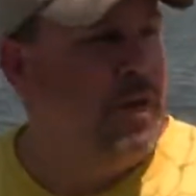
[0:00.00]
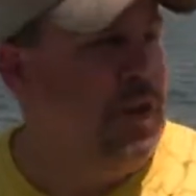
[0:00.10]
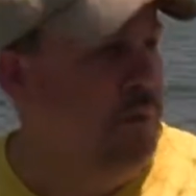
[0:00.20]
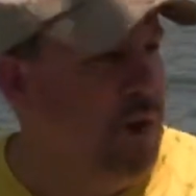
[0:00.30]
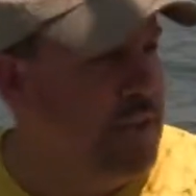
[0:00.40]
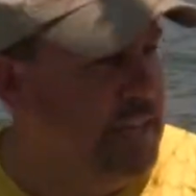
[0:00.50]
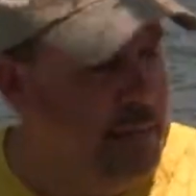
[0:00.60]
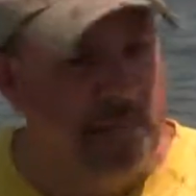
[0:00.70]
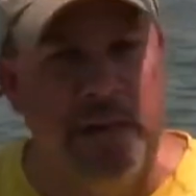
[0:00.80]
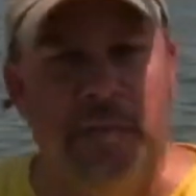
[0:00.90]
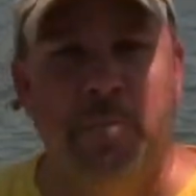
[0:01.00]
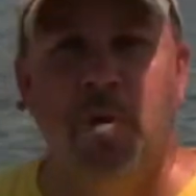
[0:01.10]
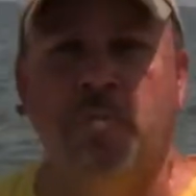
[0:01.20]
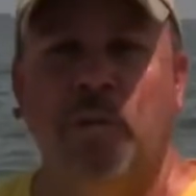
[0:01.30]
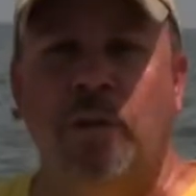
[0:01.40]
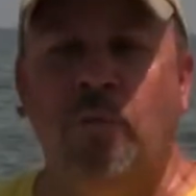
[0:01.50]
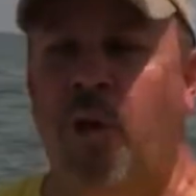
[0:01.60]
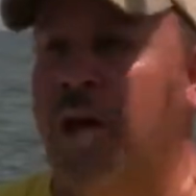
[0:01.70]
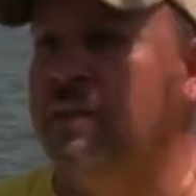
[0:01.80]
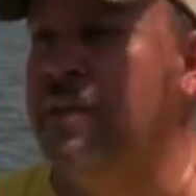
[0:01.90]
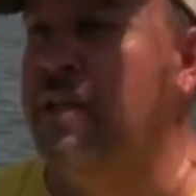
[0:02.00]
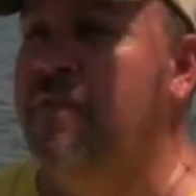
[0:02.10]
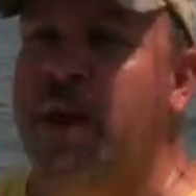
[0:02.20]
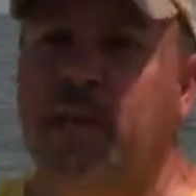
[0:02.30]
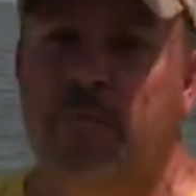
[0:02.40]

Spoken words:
you want to keep them at the boat for a little while until they find your